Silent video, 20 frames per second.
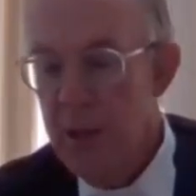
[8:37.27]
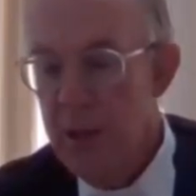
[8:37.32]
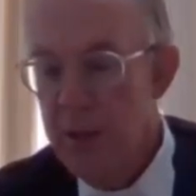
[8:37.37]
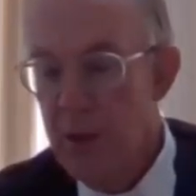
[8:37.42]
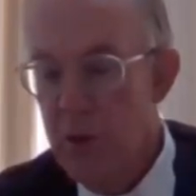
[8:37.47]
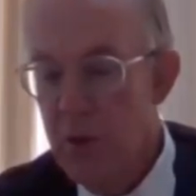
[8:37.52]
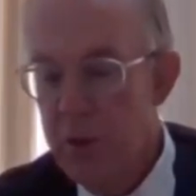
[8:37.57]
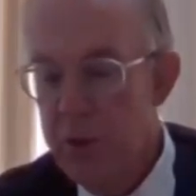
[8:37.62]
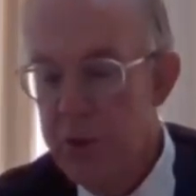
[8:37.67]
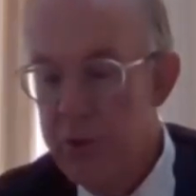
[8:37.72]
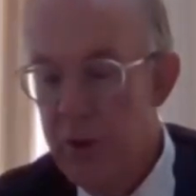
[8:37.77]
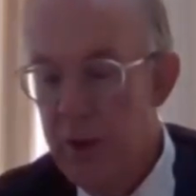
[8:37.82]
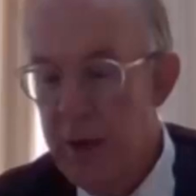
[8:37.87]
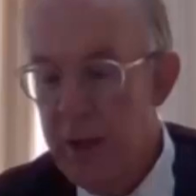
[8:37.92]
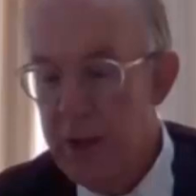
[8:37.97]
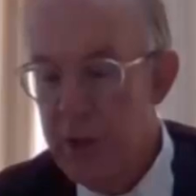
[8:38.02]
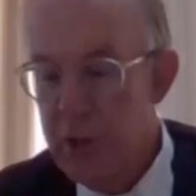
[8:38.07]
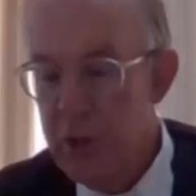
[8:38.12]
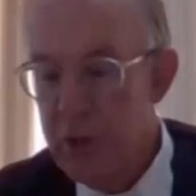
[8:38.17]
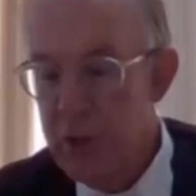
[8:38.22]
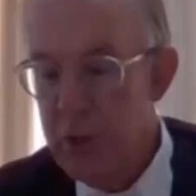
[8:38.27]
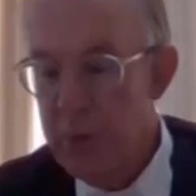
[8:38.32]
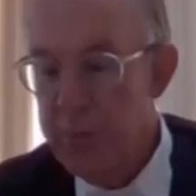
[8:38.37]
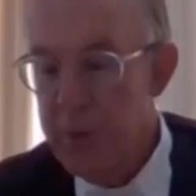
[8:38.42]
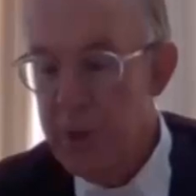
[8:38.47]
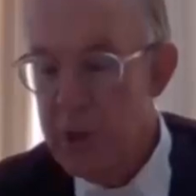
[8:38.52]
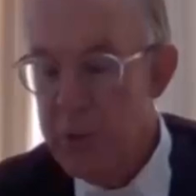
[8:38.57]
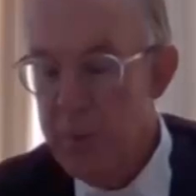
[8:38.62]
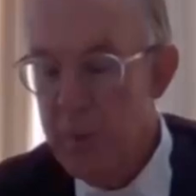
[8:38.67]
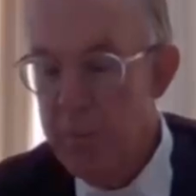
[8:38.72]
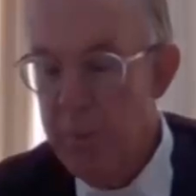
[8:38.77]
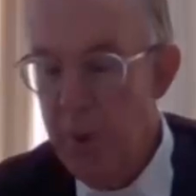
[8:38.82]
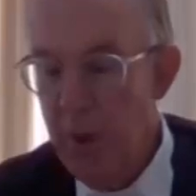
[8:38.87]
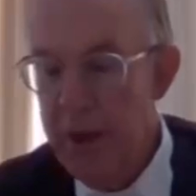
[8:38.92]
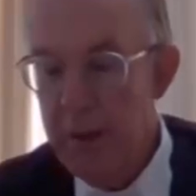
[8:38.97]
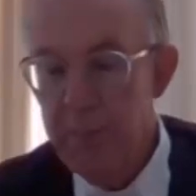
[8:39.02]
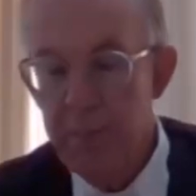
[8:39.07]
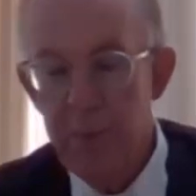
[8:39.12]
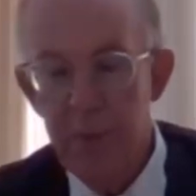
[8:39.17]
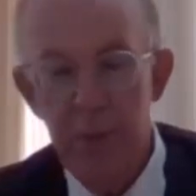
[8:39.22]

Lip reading: the good relationship that's been built up